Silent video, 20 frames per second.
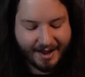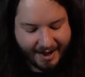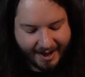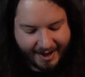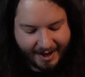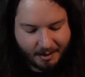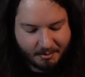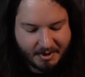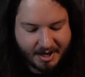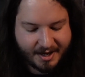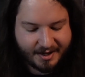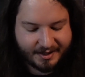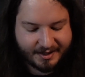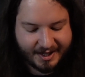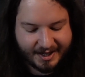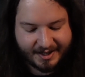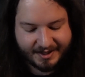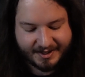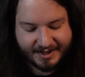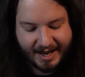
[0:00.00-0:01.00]
And
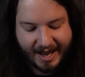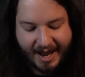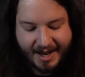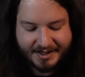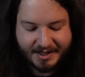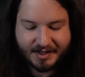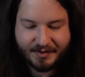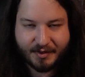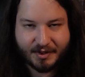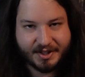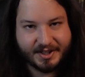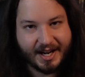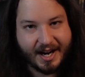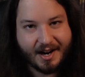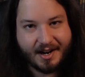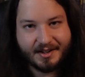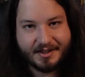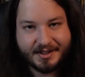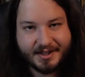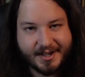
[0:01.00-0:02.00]
it's S is for
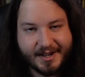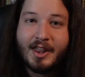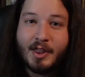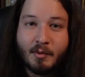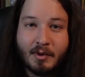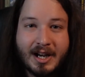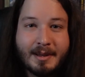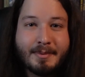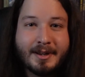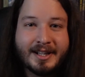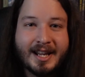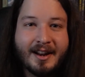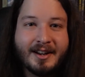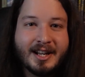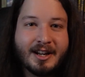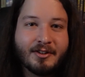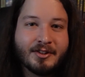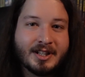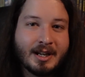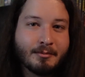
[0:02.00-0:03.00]
stairs, and the one I picked out
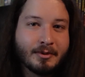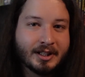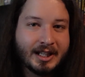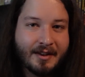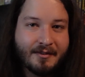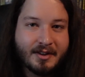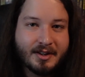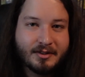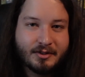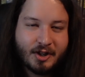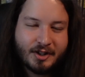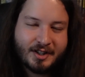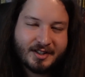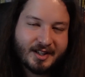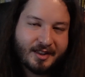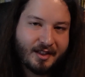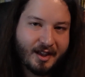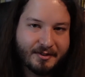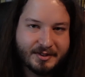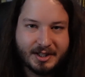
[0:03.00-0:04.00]
here is number 11, just because
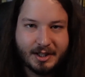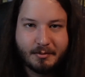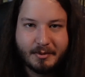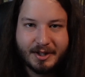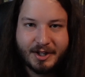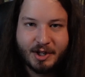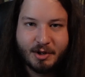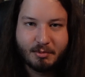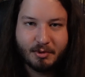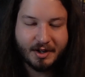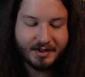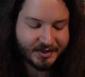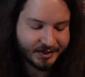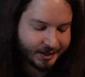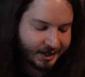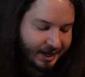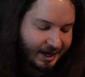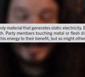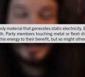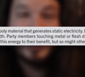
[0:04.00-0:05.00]
I thought it was a little bit humorous.